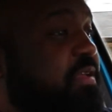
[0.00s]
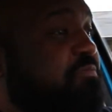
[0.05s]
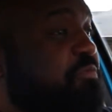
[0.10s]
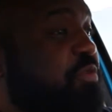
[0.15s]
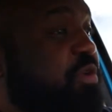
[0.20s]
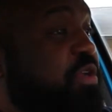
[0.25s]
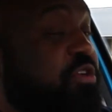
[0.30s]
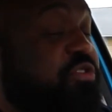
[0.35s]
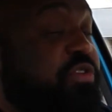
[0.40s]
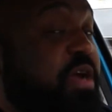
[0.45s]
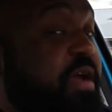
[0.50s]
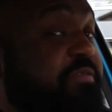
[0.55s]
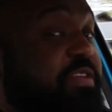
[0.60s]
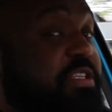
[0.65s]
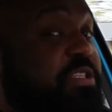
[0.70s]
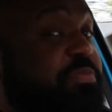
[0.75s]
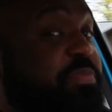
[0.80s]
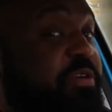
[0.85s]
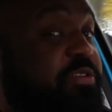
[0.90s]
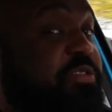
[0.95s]
when you're driving
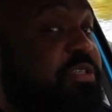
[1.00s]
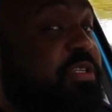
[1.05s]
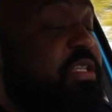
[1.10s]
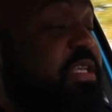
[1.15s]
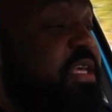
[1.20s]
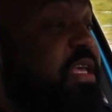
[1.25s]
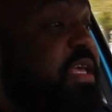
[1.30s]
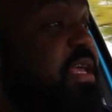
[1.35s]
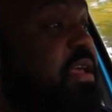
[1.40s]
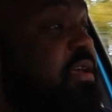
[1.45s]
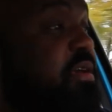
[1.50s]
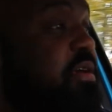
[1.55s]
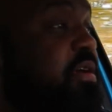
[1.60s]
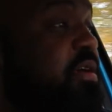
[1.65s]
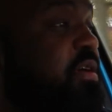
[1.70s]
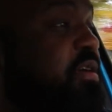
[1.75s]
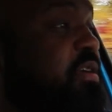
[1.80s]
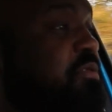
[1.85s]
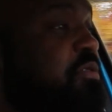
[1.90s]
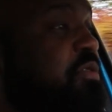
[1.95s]
spiritually,
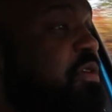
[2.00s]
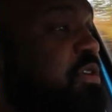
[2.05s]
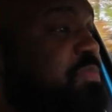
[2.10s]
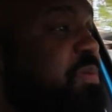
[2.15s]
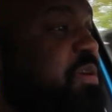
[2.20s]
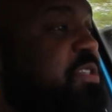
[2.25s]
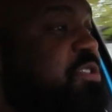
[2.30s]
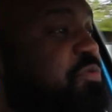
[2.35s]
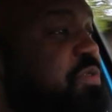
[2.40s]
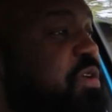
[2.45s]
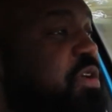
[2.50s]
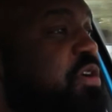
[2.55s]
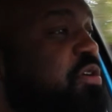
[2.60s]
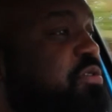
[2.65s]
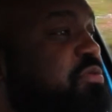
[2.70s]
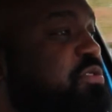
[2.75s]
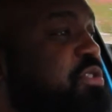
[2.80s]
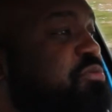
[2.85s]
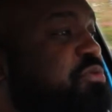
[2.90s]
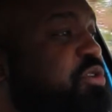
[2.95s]
especially when you
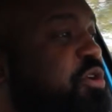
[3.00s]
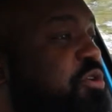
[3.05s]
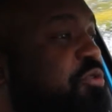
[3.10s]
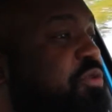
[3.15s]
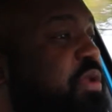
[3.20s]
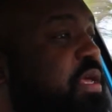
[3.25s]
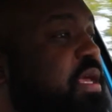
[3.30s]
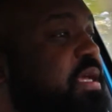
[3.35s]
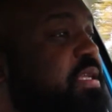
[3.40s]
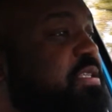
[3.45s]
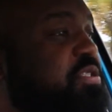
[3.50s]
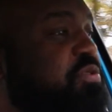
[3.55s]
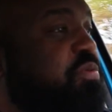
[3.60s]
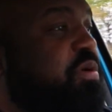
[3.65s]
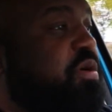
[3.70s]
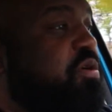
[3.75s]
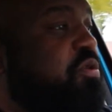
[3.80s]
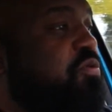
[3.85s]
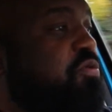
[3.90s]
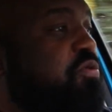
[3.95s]
go to turn into
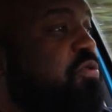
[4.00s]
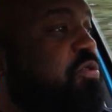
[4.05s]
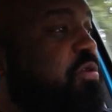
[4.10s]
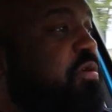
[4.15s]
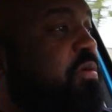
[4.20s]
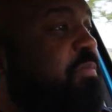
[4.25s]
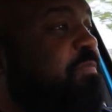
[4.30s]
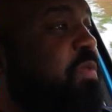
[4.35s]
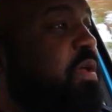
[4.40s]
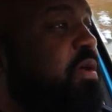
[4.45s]
a corner.